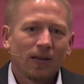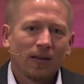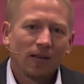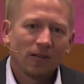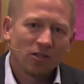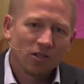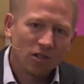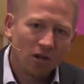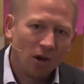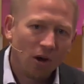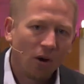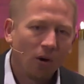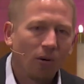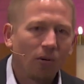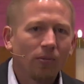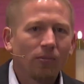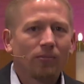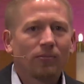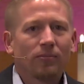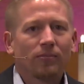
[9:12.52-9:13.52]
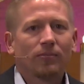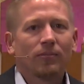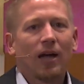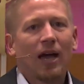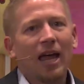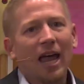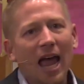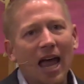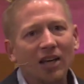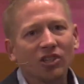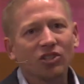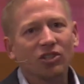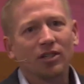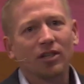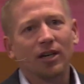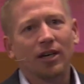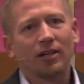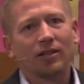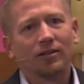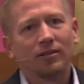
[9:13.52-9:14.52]
And so, I ask
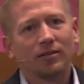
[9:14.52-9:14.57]
you,